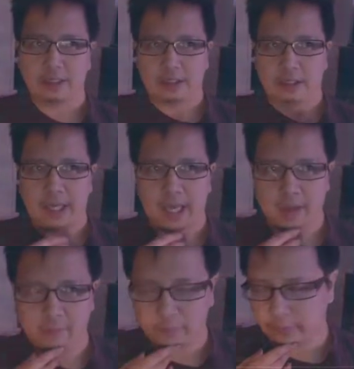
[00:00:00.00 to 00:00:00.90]
app
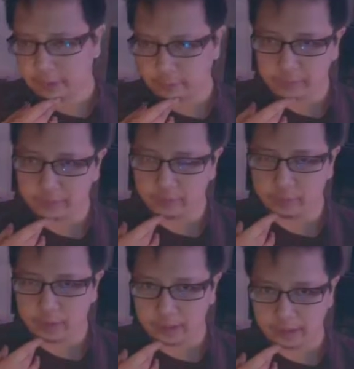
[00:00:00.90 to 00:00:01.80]
for the crypto
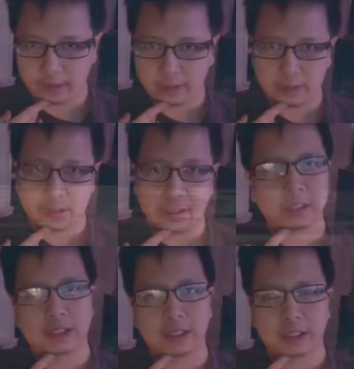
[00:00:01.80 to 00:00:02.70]
wallet,
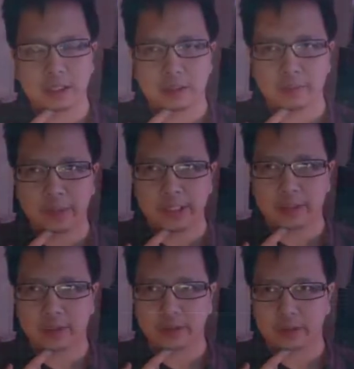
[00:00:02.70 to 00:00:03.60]
because they're
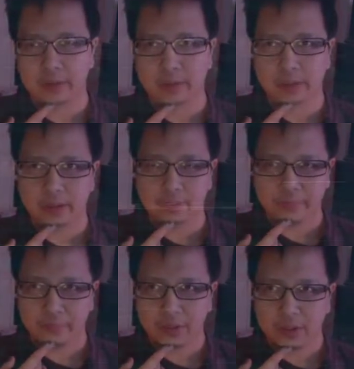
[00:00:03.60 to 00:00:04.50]
starting to do the
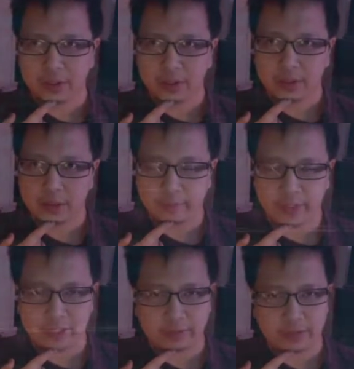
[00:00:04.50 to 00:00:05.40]

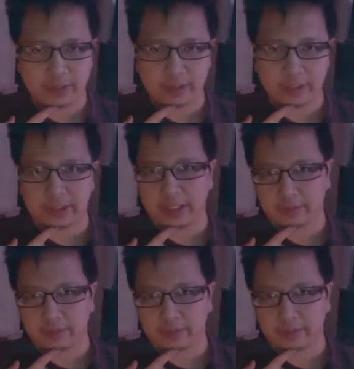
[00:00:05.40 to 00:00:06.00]
two-factor authentication for